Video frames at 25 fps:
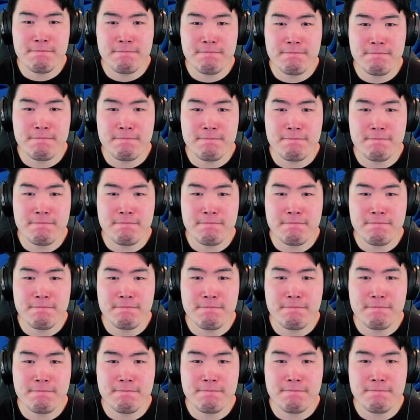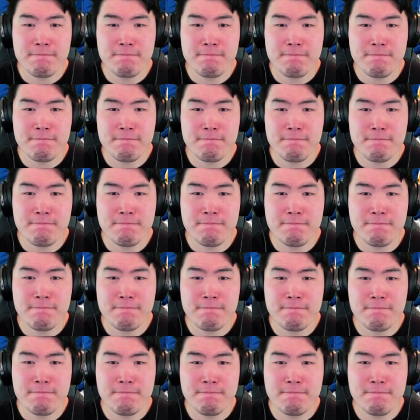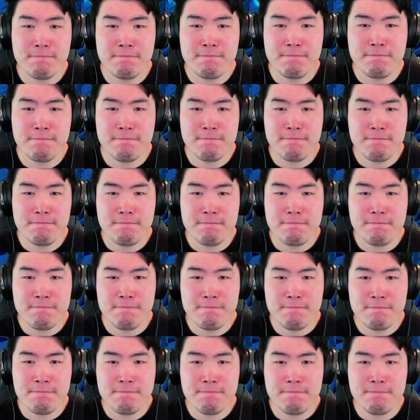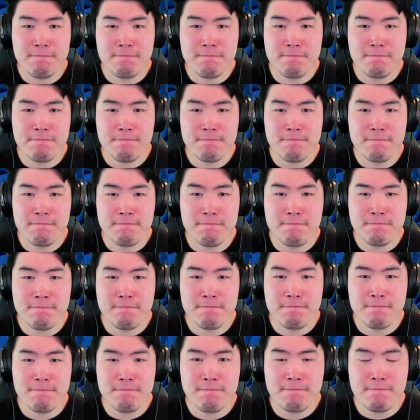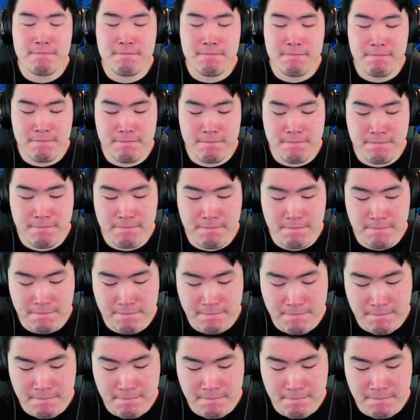(no one is talking)